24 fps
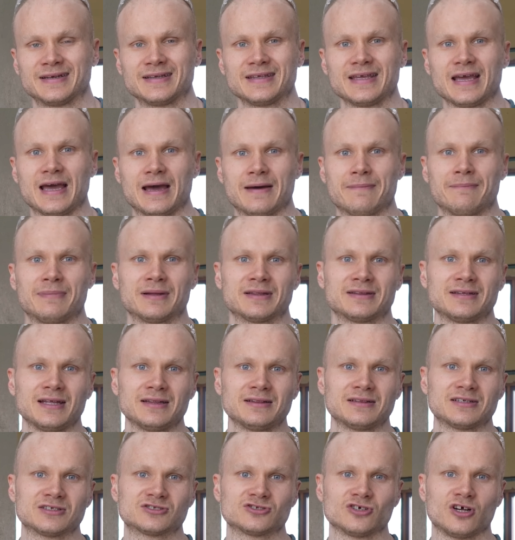Yeah, but
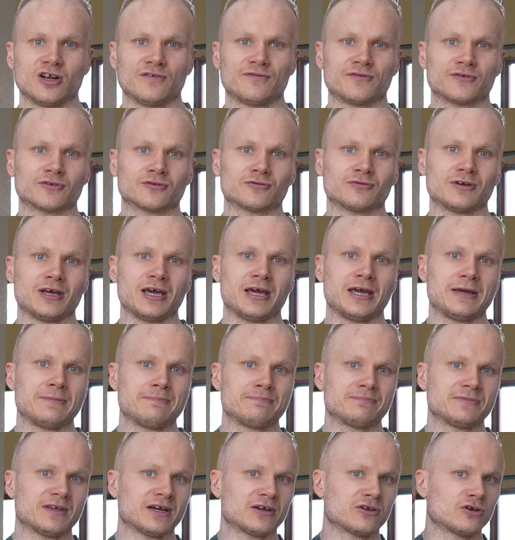that is all for today.
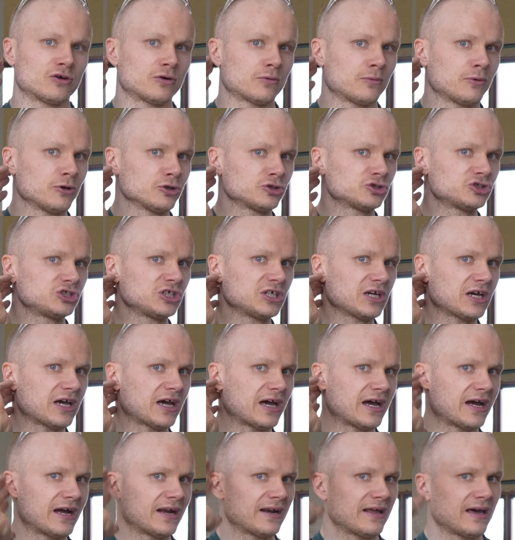Thank you for watching
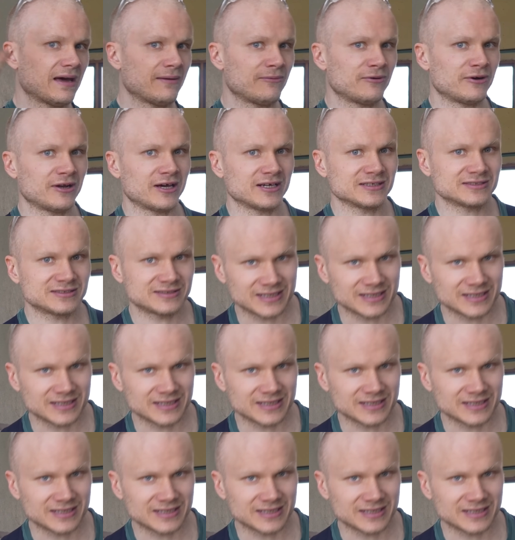and have a nice